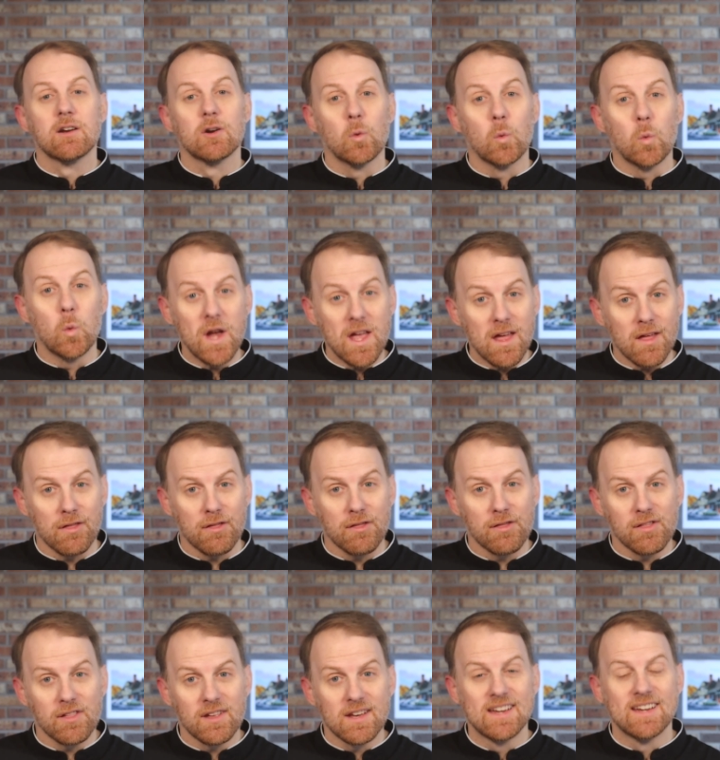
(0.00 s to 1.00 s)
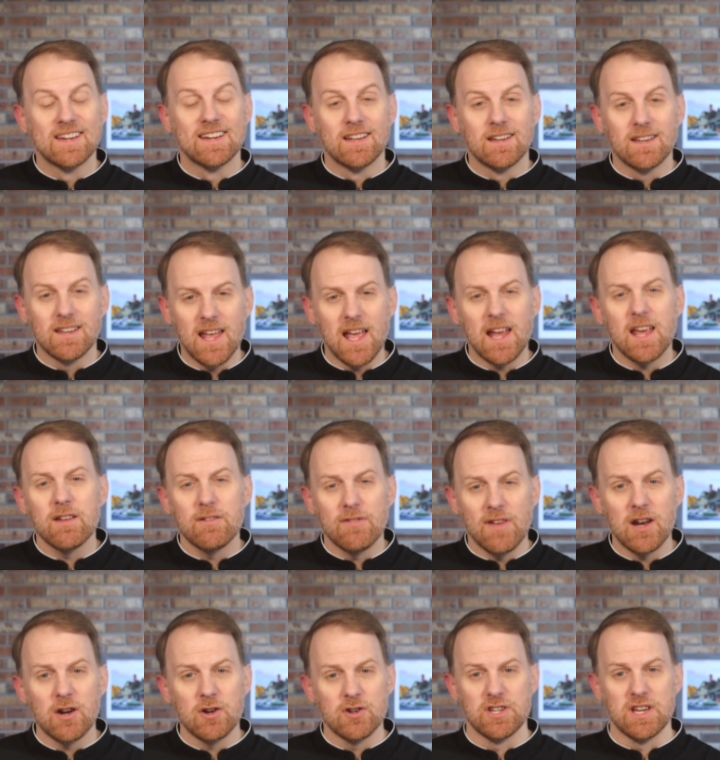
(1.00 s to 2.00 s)
with negative
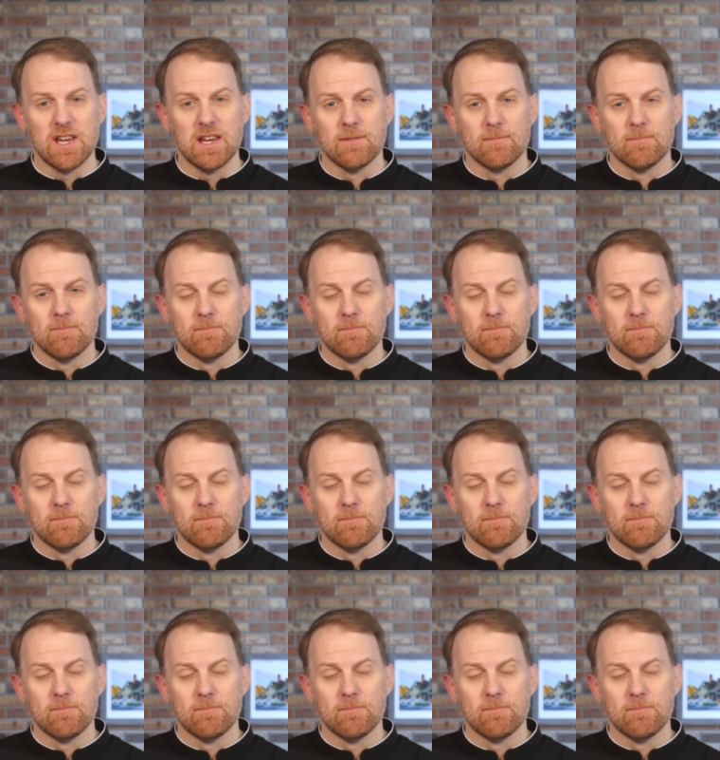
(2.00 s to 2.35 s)
energy.